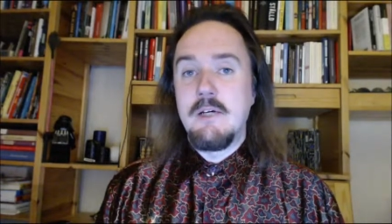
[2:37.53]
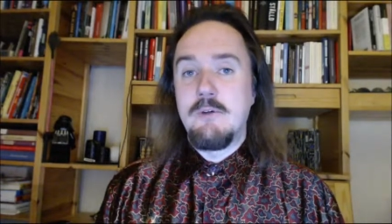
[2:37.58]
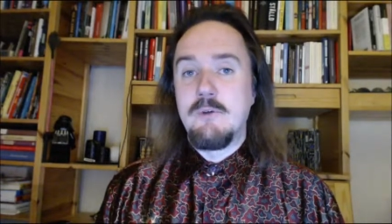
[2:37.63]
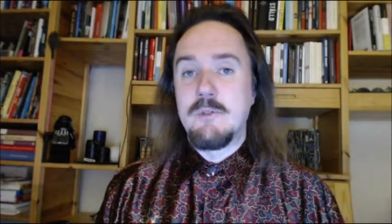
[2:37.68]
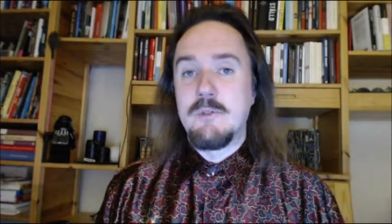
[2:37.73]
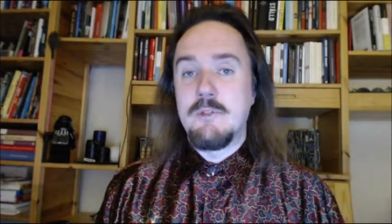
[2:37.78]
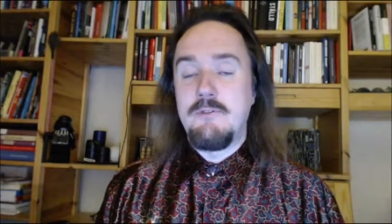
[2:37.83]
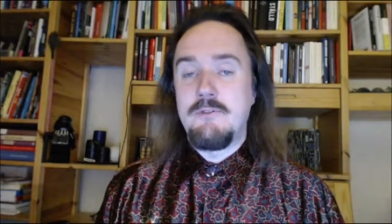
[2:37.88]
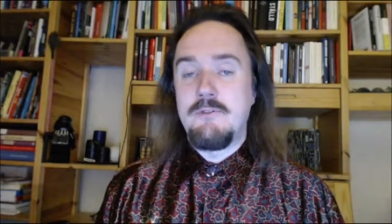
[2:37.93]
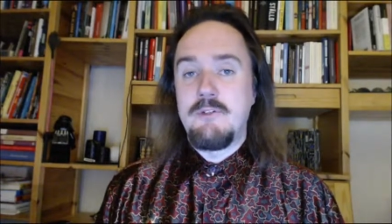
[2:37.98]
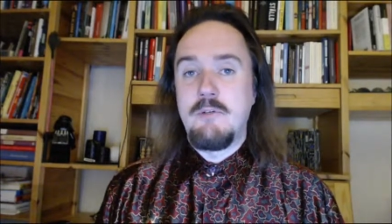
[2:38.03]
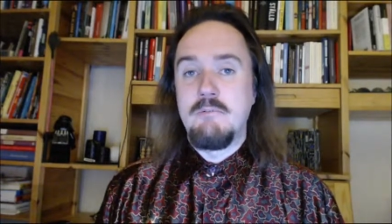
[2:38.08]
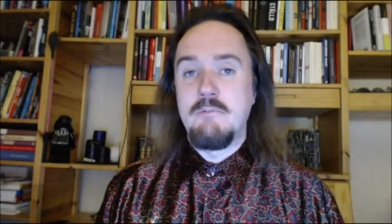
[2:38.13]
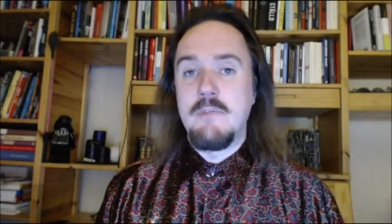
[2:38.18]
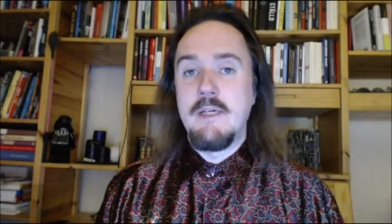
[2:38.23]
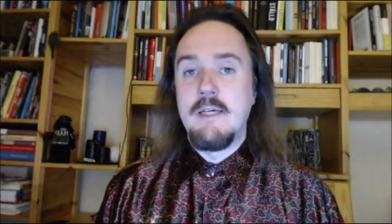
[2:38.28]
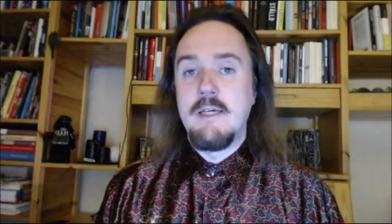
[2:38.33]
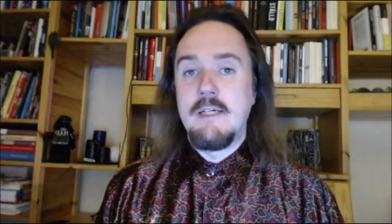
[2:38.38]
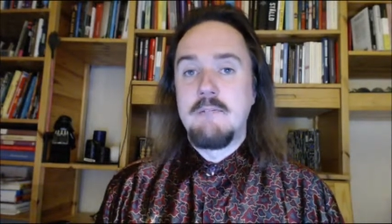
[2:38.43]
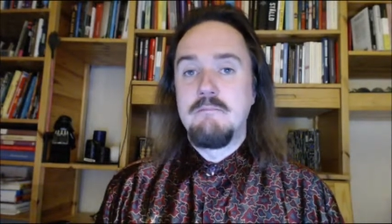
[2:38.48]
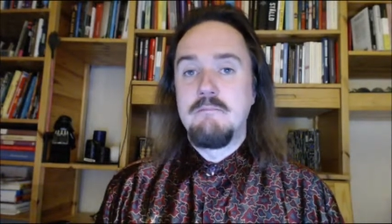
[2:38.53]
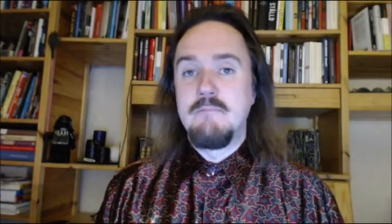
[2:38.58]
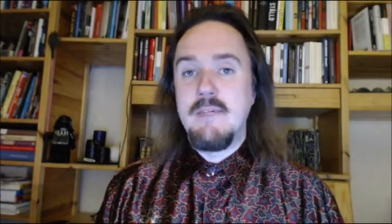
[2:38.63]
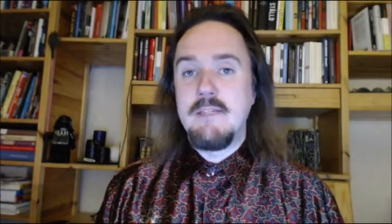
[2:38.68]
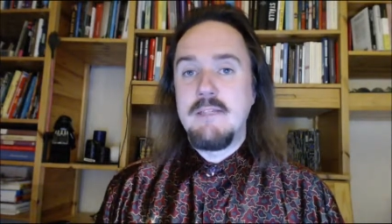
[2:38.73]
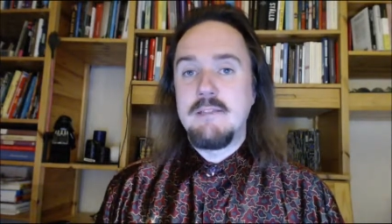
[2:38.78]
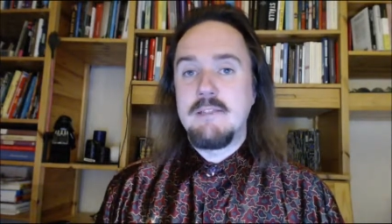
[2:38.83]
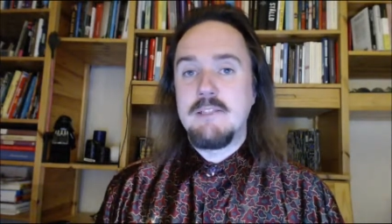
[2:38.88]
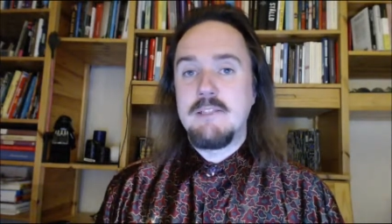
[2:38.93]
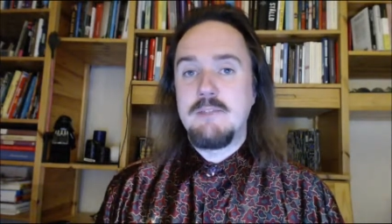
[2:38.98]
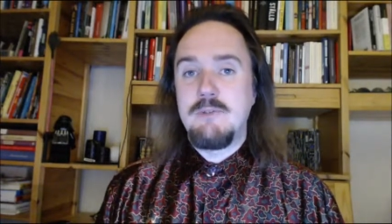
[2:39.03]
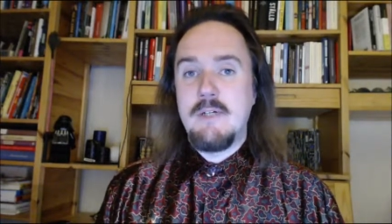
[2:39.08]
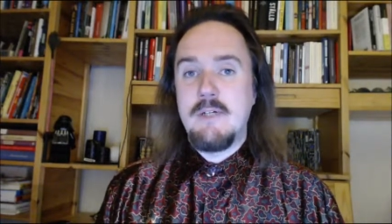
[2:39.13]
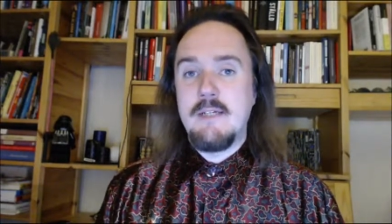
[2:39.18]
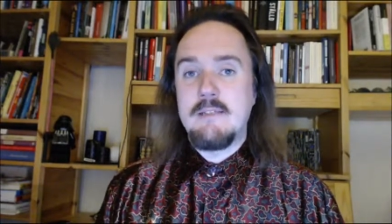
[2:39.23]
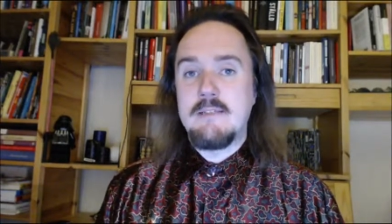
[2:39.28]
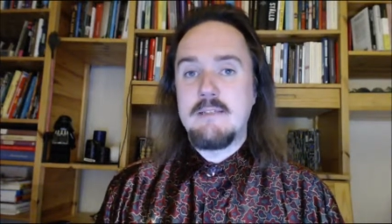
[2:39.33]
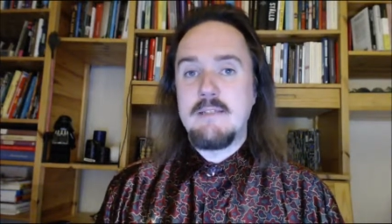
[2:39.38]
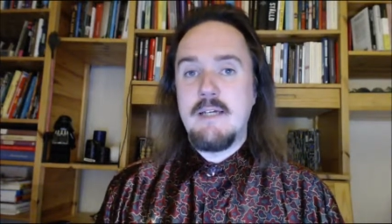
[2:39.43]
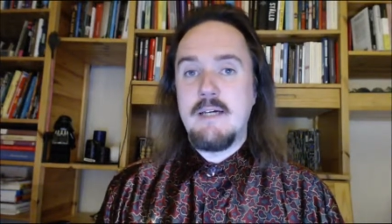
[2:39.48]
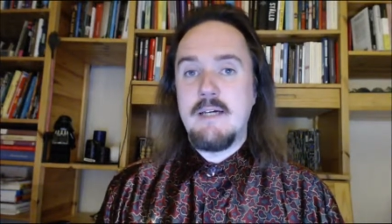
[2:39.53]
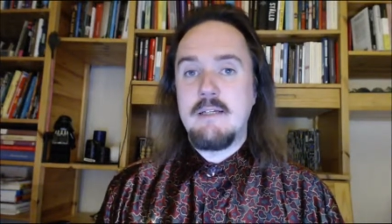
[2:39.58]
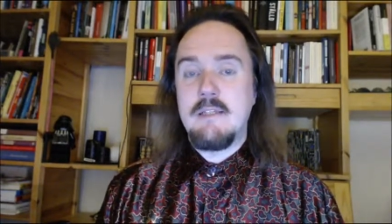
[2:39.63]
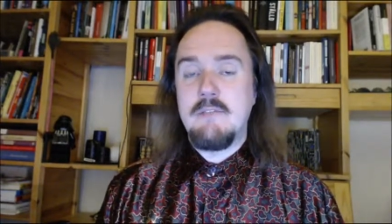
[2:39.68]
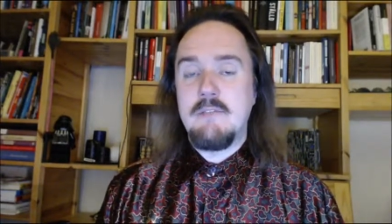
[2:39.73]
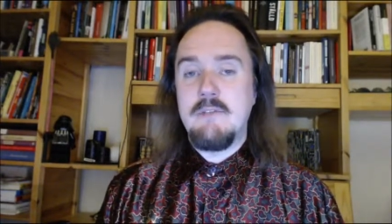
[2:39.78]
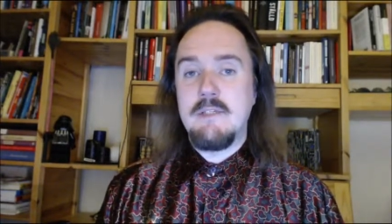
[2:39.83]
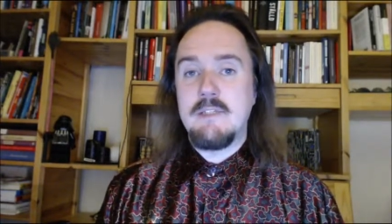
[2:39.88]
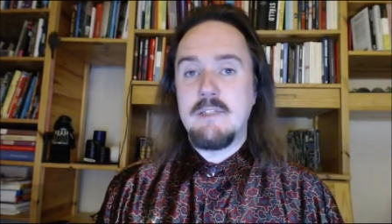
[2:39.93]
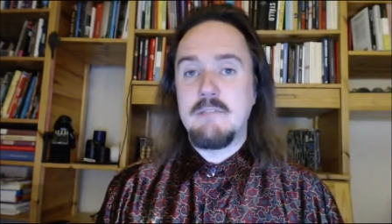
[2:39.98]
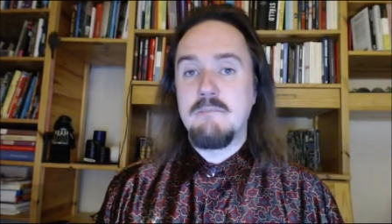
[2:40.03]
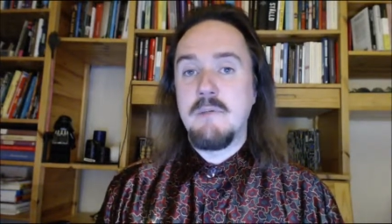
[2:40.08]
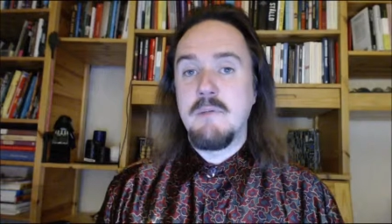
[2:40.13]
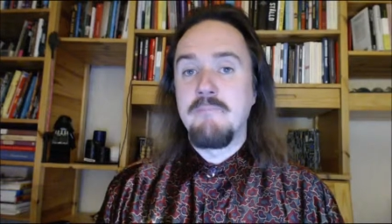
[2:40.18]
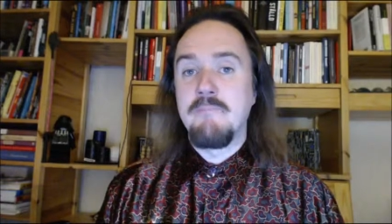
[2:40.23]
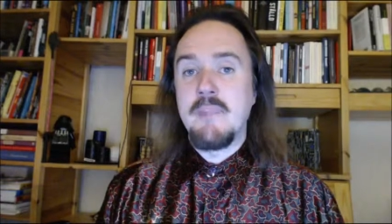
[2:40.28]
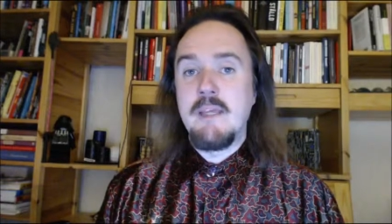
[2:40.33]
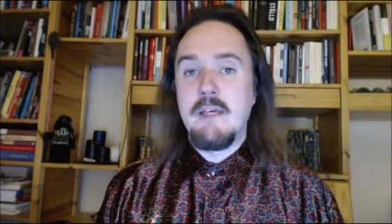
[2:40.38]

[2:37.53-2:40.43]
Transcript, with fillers: or from men's rights activism